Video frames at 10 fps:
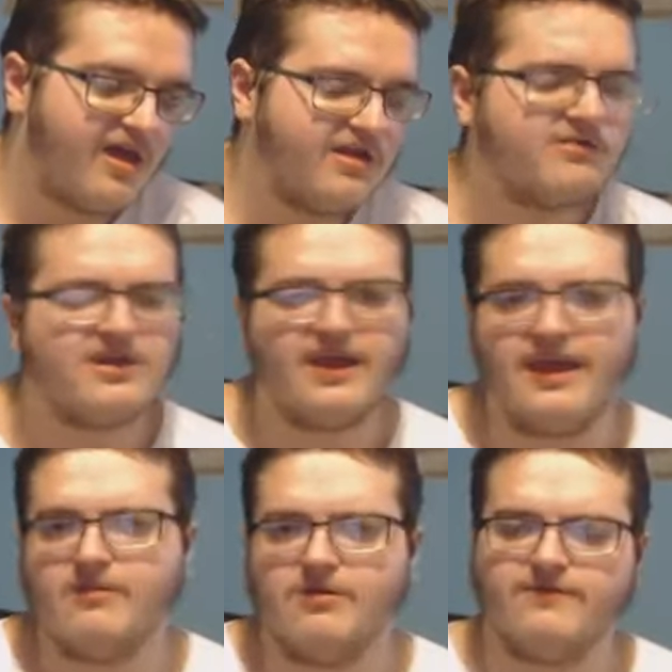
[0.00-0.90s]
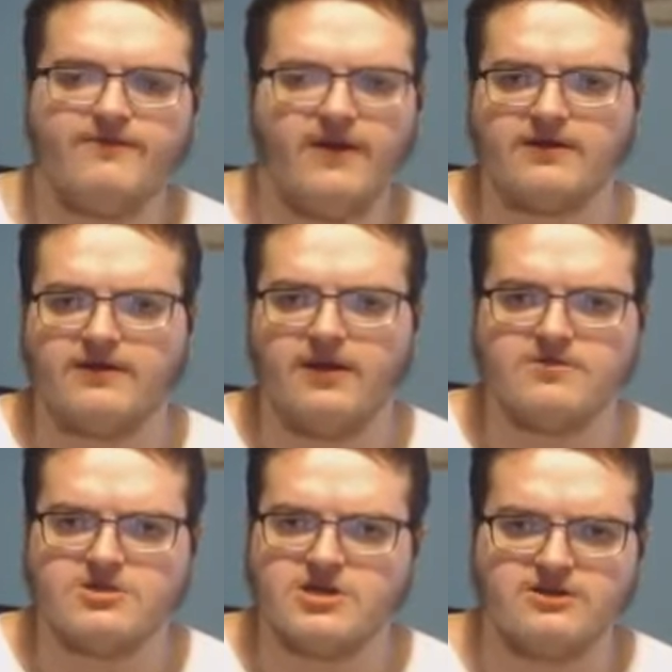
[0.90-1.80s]
I don't care what fucked
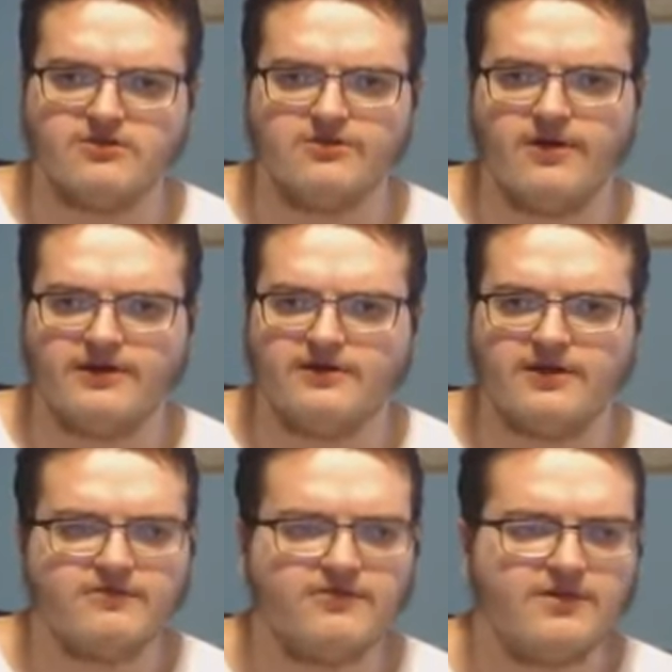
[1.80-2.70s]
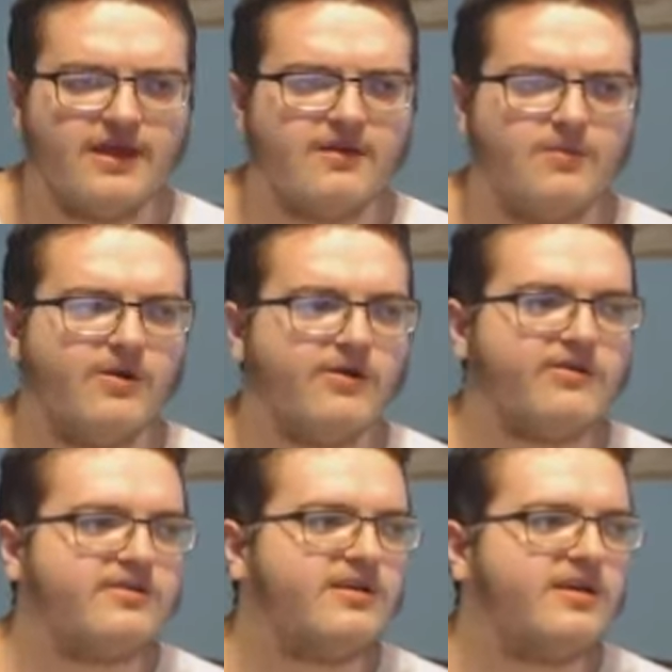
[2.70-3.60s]
up shit you write. I don't care
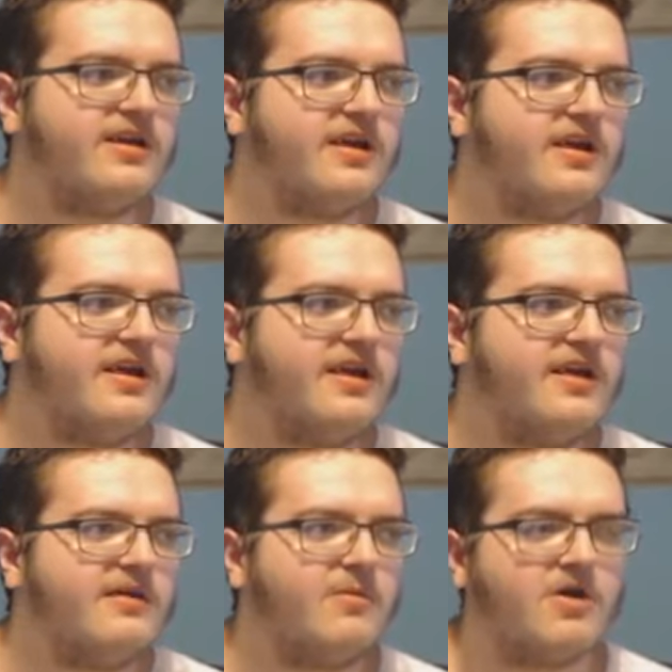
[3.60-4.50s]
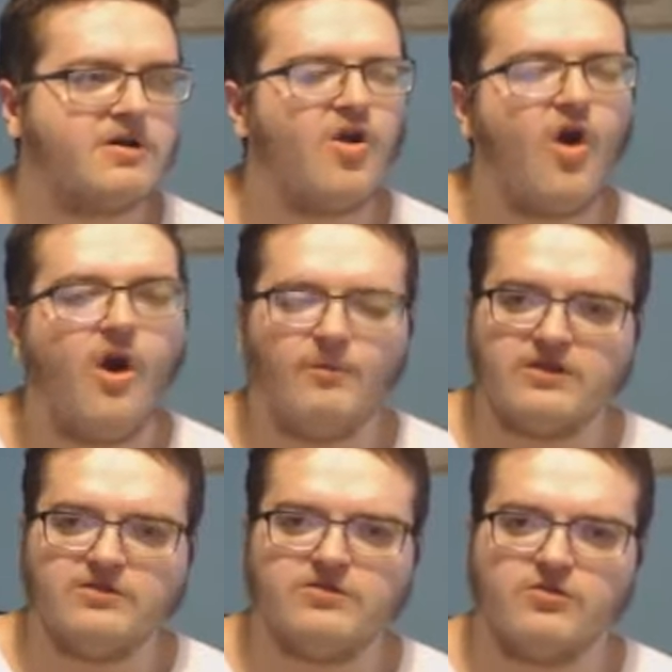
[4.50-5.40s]
what
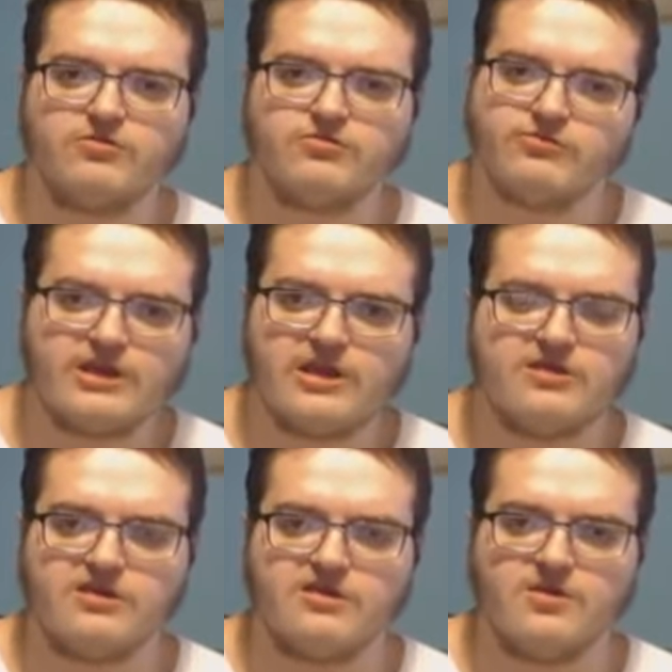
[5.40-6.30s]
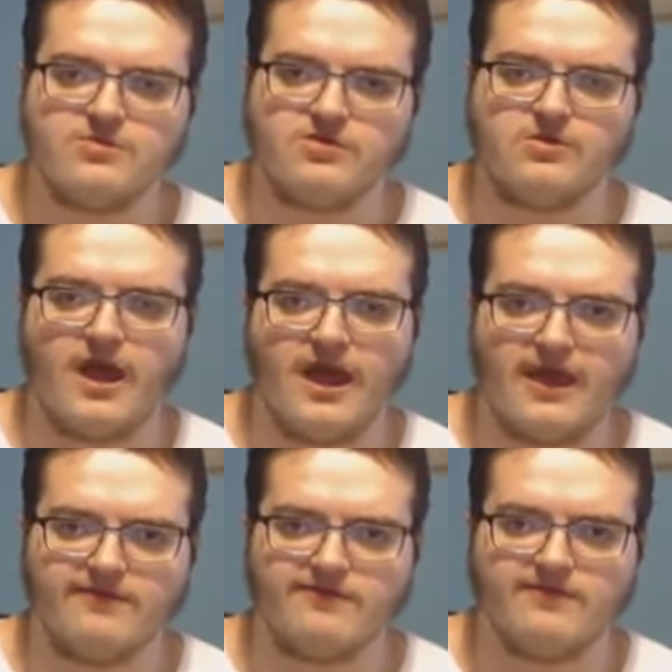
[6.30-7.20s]
comments or criticisms you
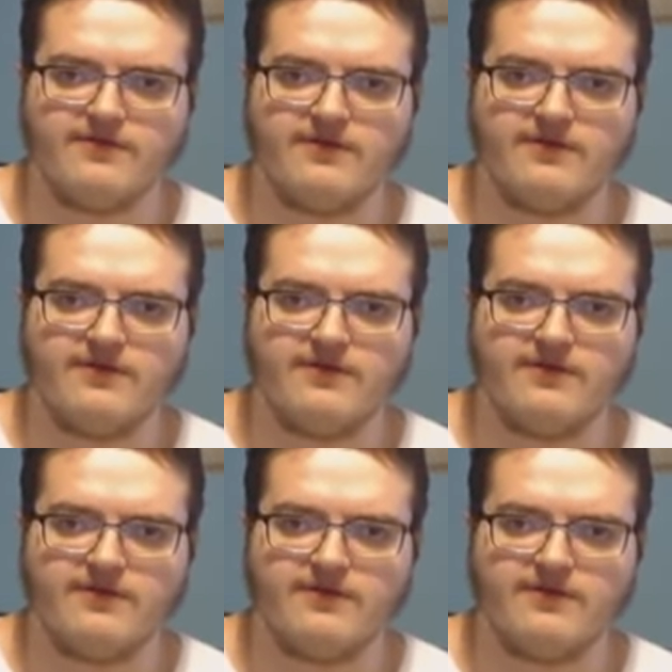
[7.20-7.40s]
have.